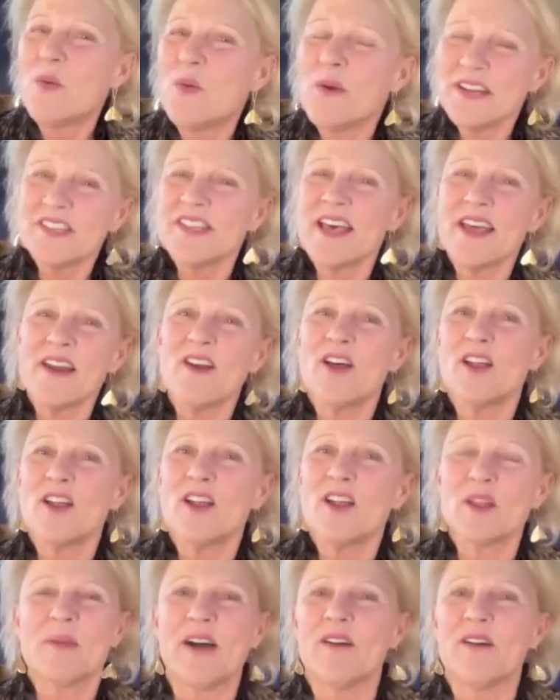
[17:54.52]
What is that all
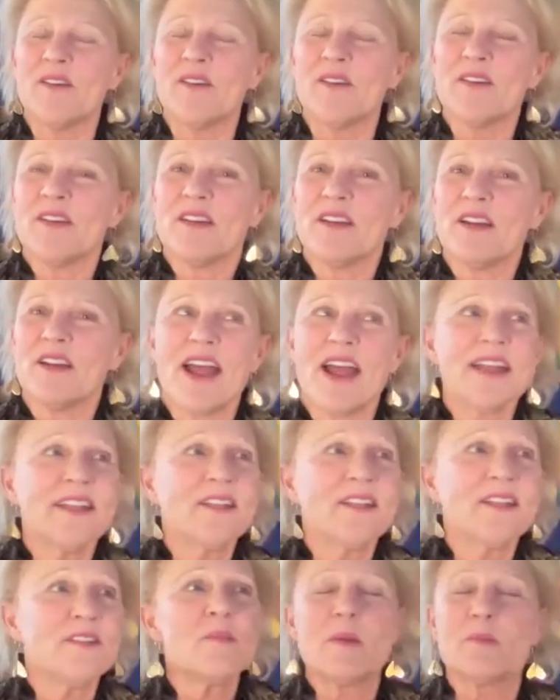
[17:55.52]
about? I
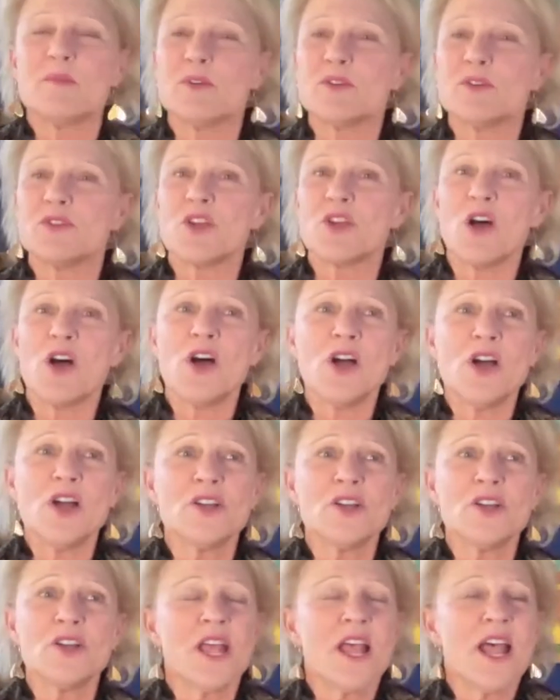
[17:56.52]
can remember
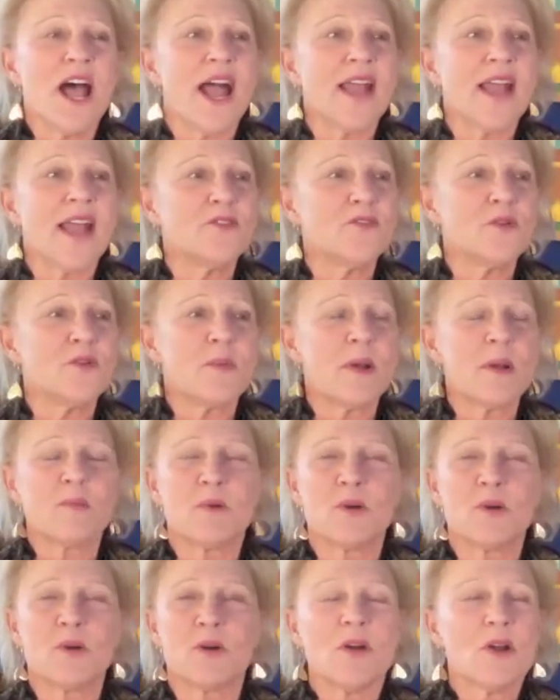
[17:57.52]
songs, I can
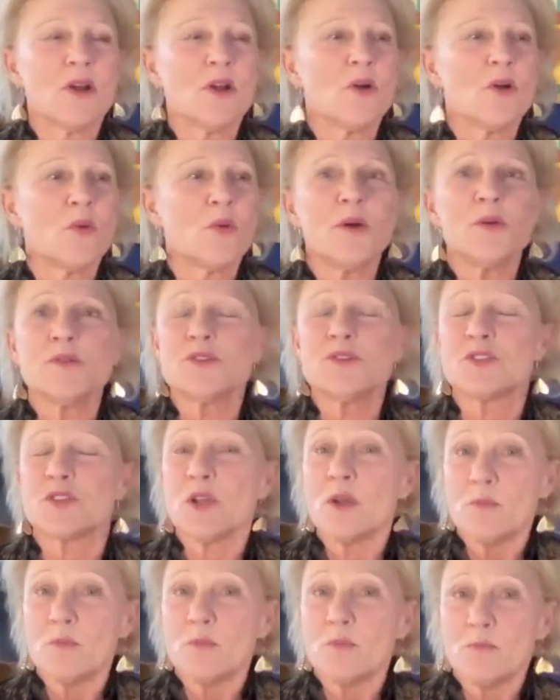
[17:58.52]
remember quotes,
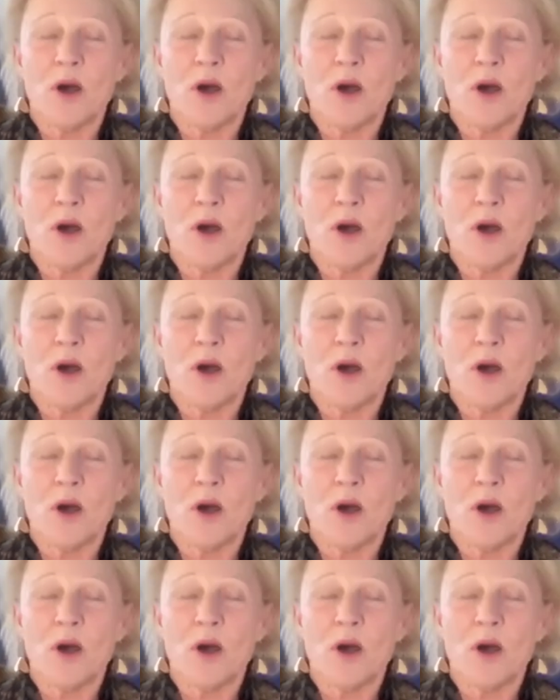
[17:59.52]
